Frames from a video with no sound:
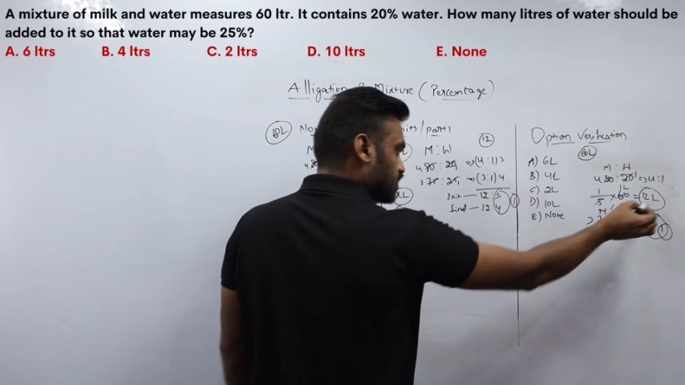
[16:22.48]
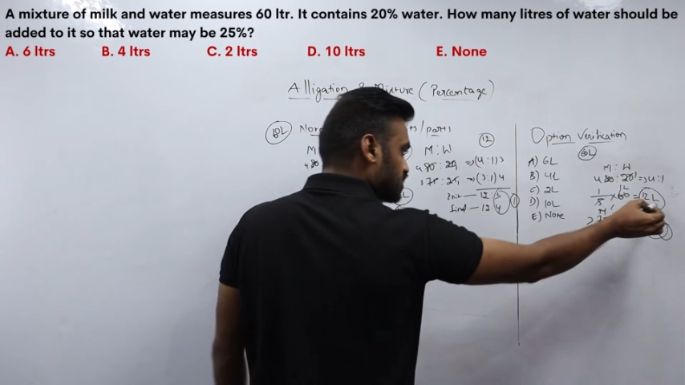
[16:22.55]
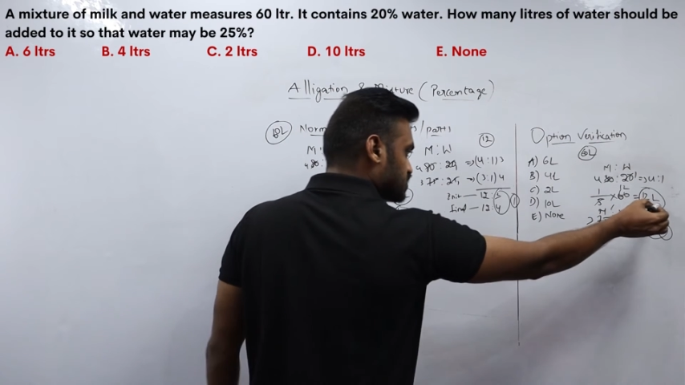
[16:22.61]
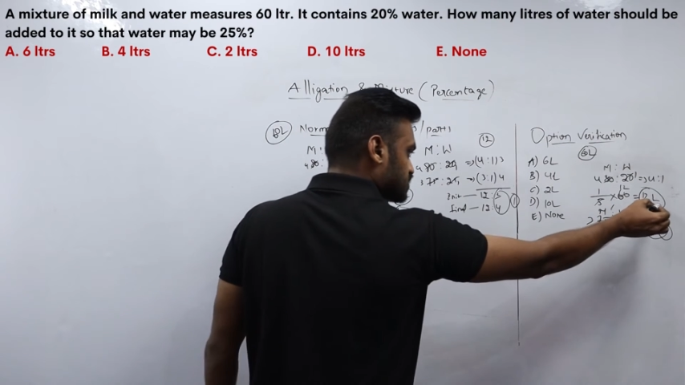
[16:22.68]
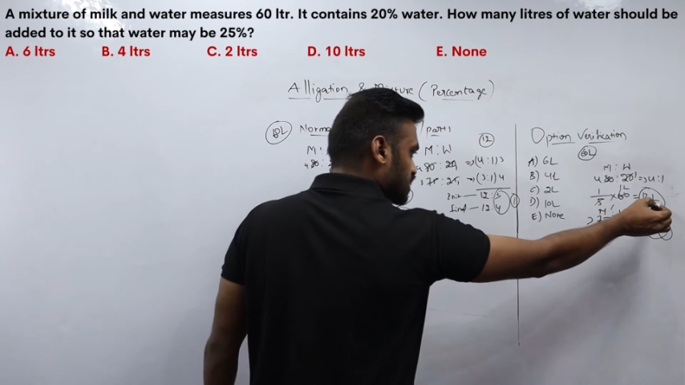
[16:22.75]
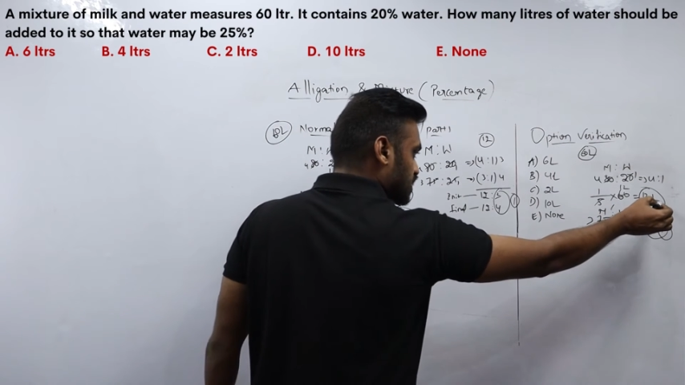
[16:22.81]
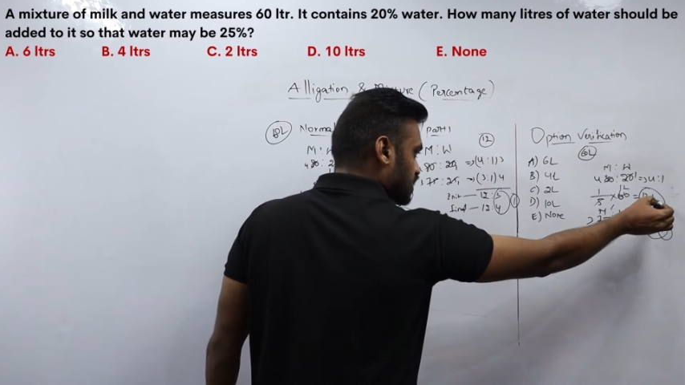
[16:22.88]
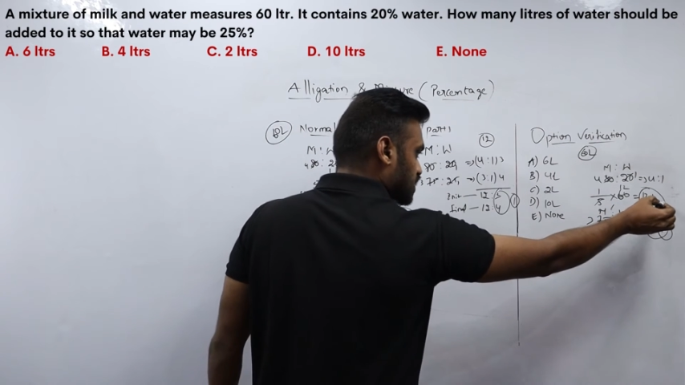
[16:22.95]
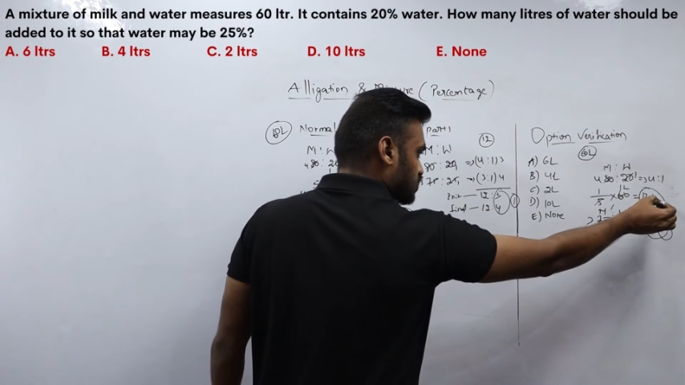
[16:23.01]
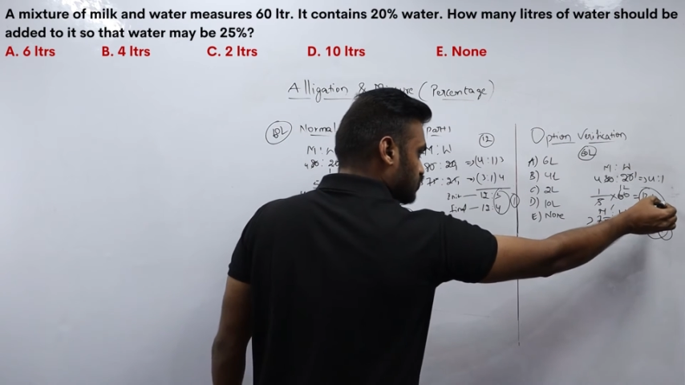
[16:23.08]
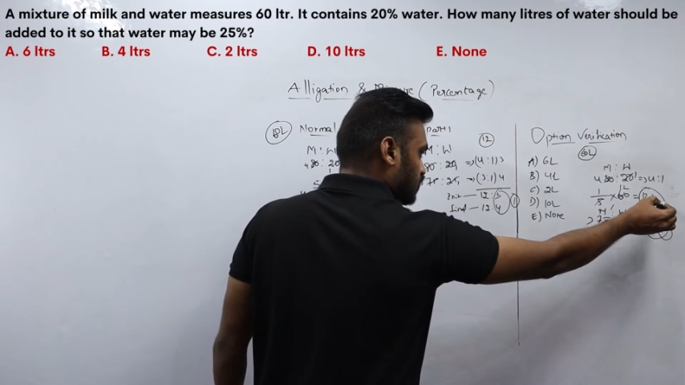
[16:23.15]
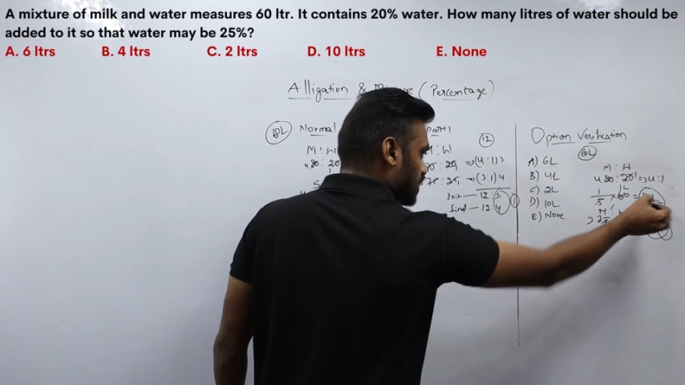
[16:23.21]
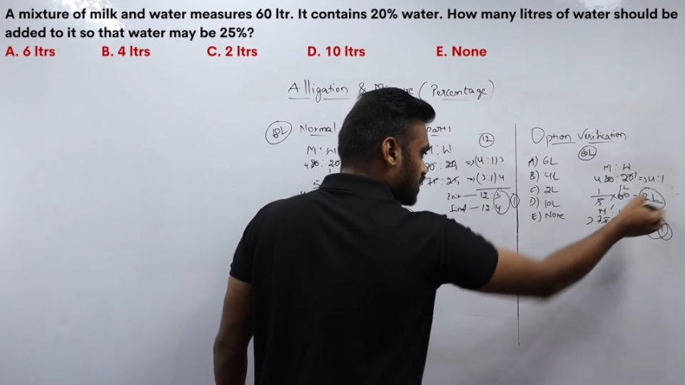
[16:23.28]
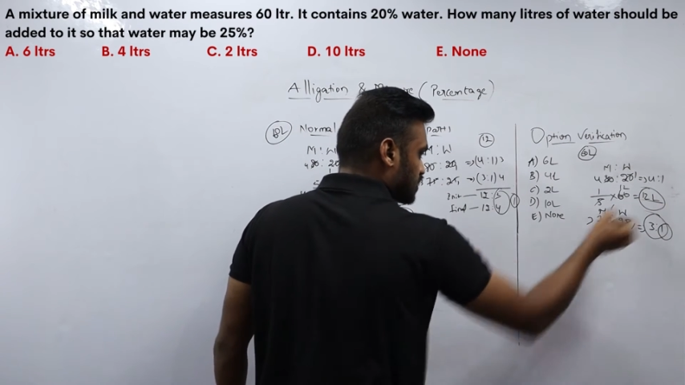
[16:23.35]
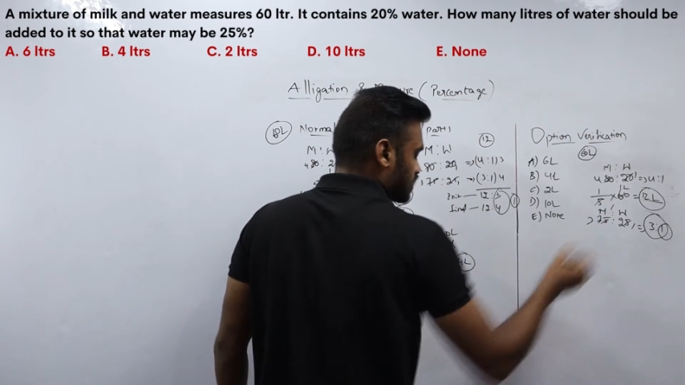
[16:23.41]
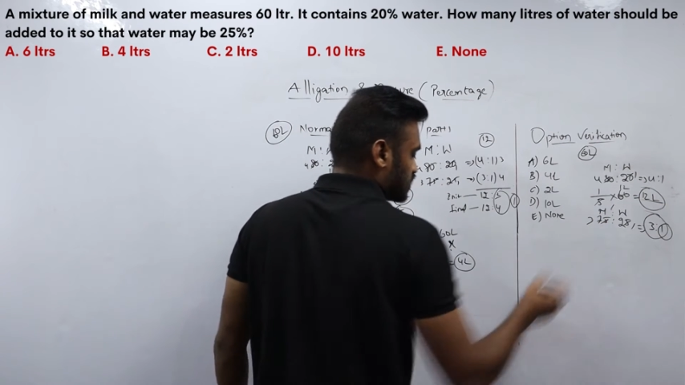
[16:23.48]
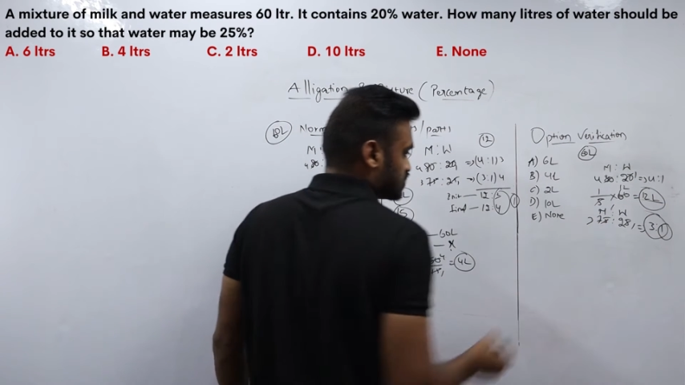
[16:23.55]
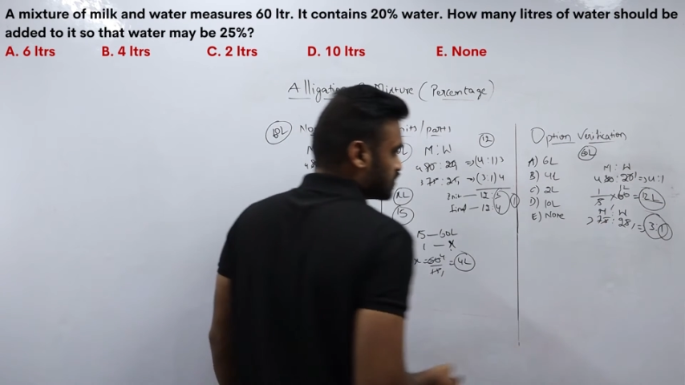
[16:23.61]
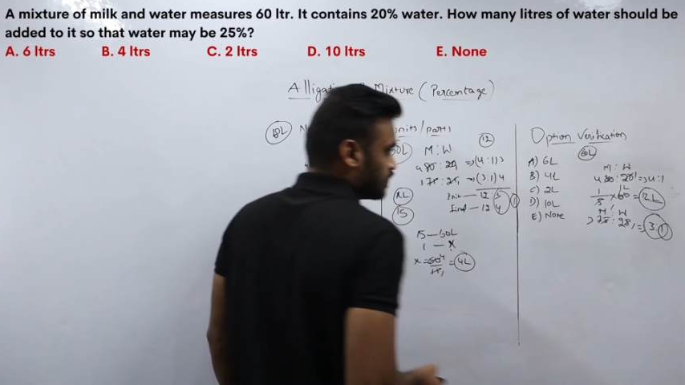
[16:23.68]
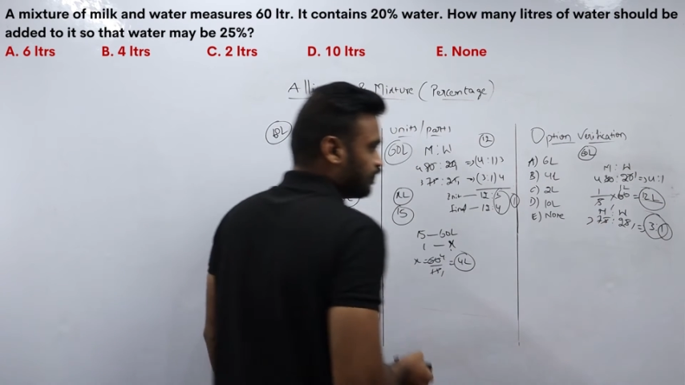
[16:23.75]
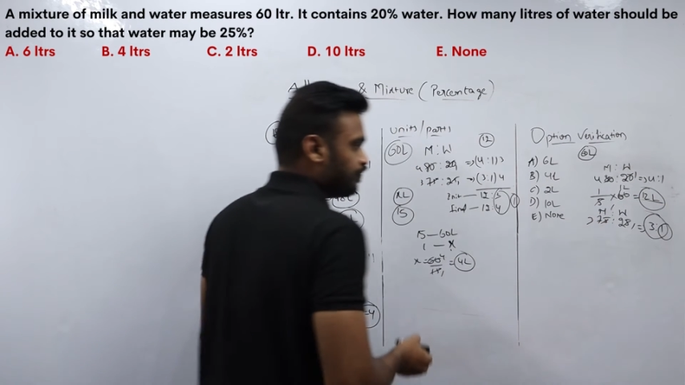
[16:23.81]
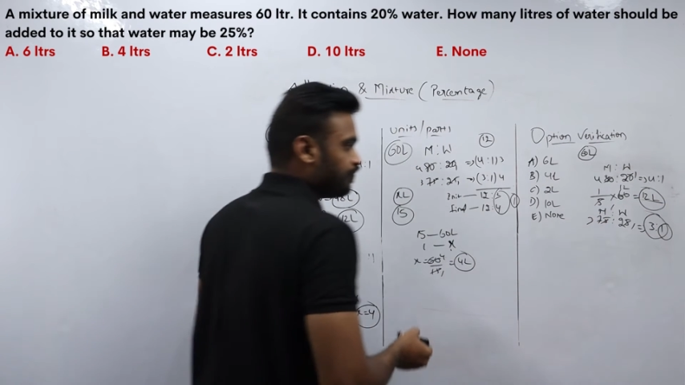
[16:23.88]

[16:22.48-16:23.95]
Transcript: initially 12 liters.